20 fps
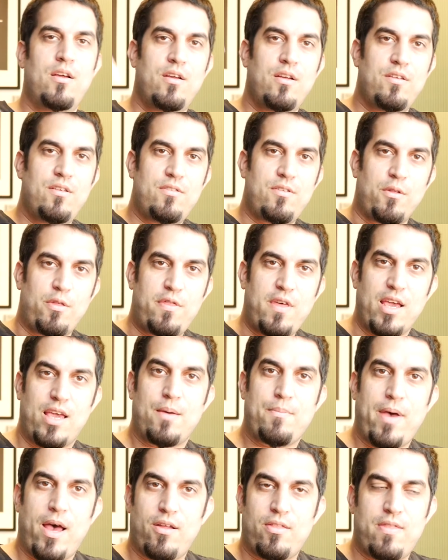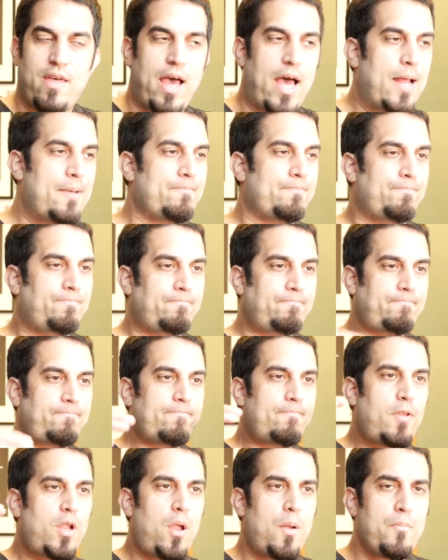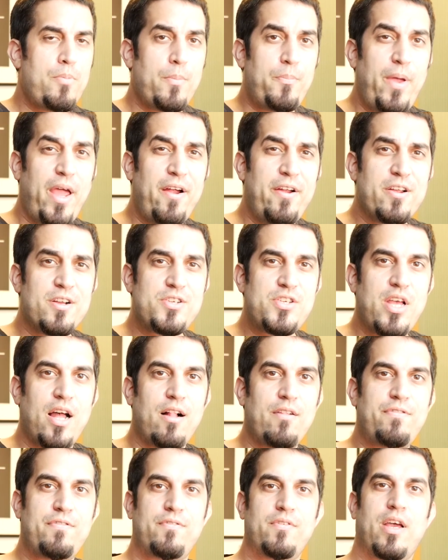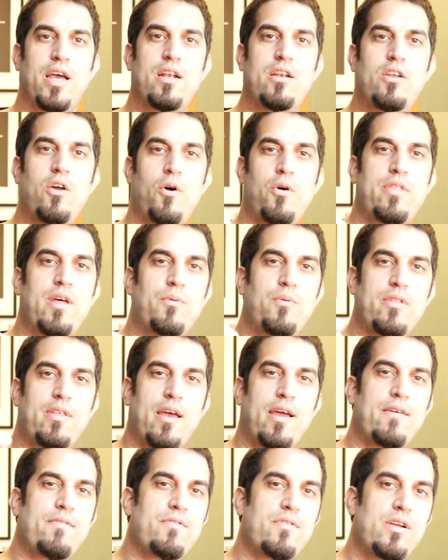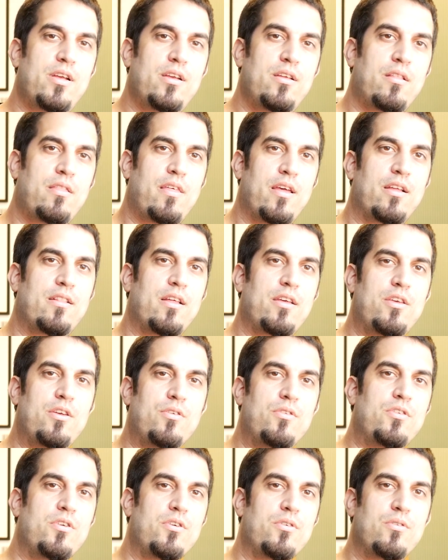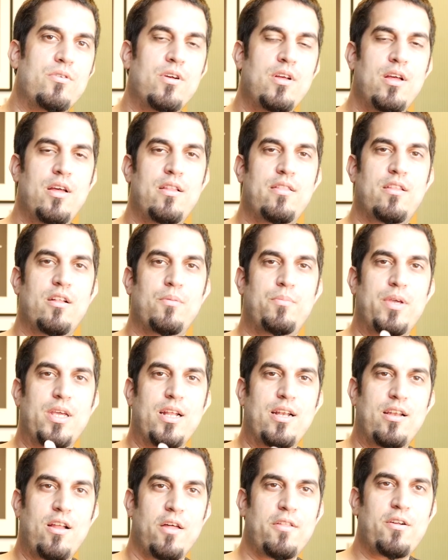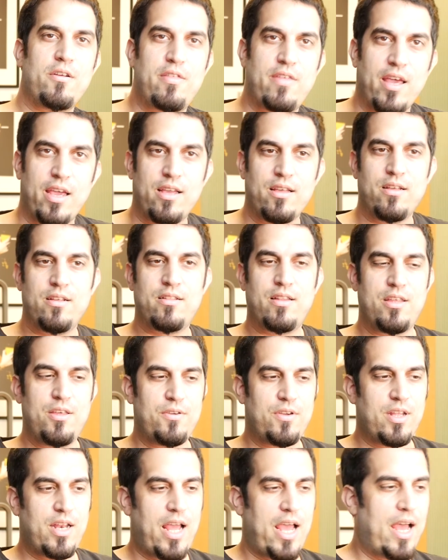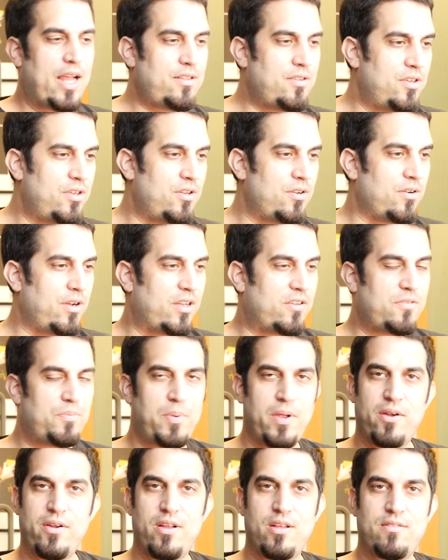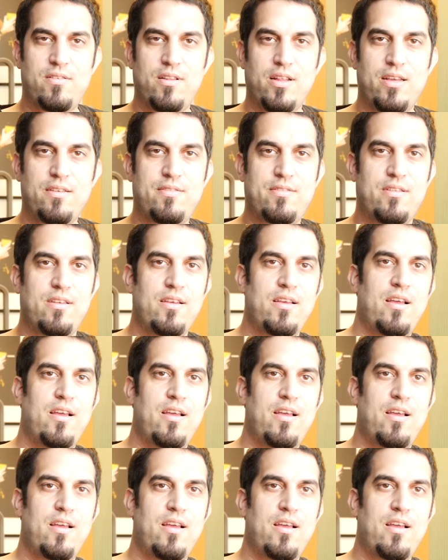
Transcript: So think about that, prepare yourself, and know that with everything that you do, there'll be another thing that you can add to your experience list,